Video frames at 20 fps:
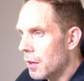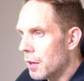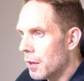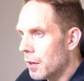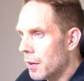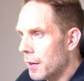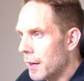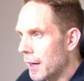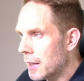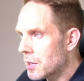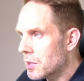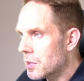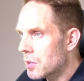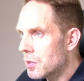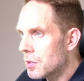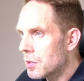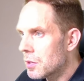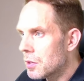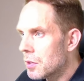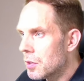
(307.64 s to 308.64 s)

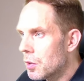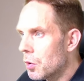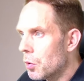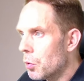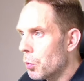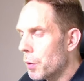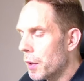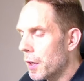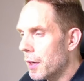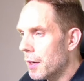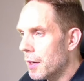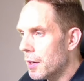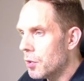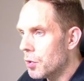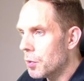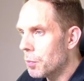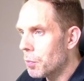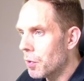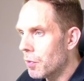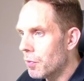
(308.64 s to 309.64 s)
Next, we need
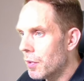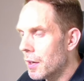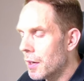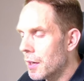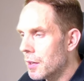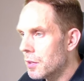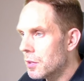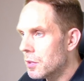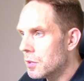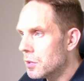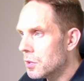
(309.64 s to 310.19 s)
to provide